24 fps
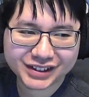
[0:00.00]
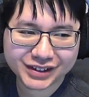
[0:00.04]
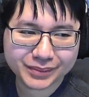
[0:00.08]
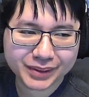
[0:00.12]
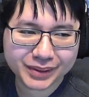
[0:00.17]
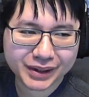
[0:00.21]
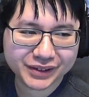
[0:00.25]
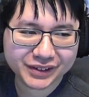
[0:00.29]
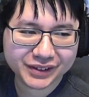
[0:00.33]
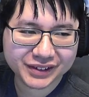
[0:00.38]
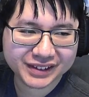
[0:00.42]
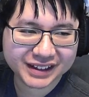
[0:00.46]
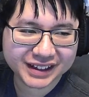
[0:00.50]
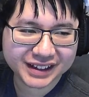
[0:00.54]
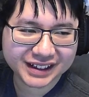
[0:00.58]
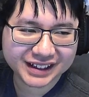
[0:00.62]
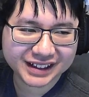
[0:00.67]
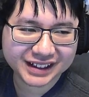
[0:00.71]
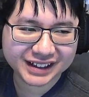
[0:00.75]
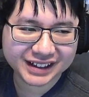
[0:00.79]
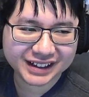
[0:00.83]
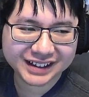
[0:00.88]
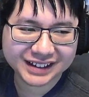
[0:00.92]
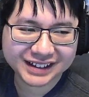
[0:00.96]
with
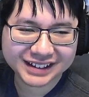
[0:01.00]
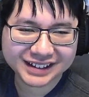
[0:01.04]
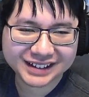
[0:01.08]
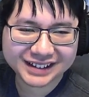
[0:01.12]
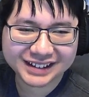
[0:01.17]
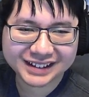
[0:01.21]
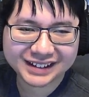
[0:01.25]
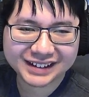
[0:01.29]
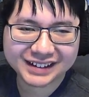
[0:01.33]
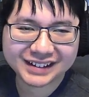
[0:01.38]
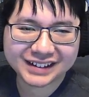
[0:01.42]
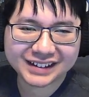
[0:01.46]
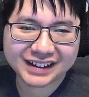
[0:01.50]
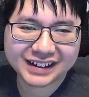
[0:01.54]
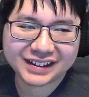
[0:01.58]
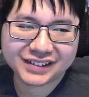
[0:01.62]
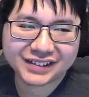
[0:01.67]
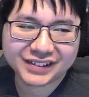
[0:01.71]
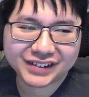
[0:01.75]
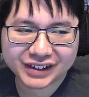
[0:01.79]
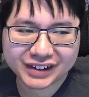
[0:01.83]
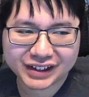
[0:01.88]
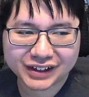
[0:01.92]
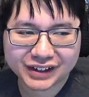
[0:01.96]
that. I don't
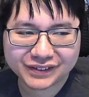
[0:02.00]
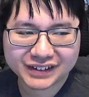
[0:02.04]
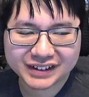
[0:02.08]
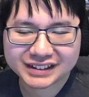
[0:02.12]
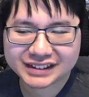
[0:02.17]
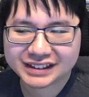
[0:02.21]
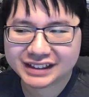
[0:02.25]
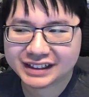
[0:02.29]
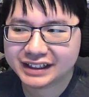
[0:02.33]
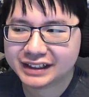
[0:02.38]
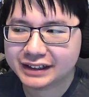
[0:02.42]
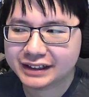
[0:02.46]
know how to fix that.